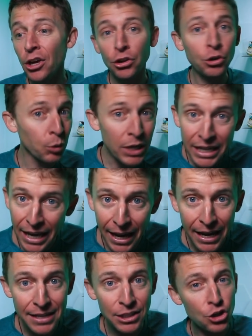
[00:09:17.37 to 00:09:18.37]
three
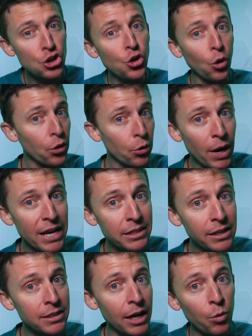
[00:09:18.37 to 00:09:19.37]
Ks and shorter races.